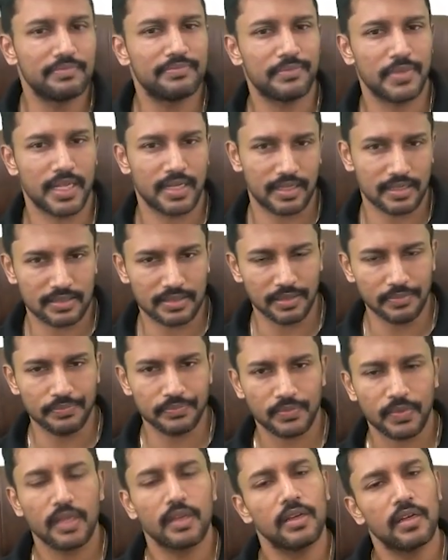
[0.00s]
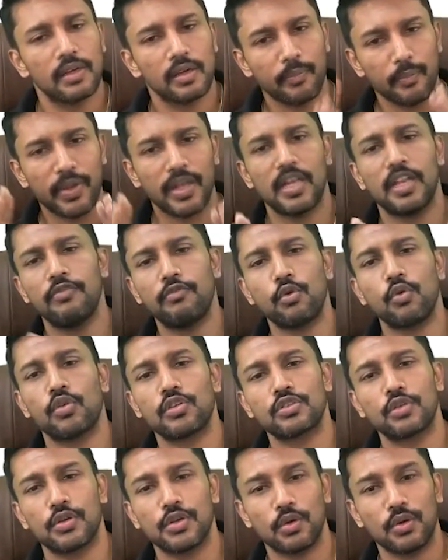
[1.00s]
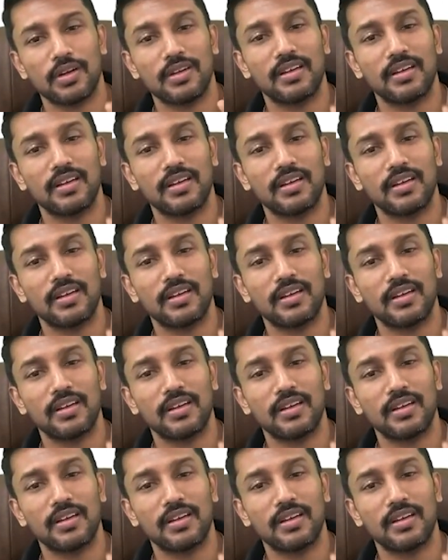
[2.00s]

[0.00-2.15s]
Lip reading: main exam. Mainly focus on your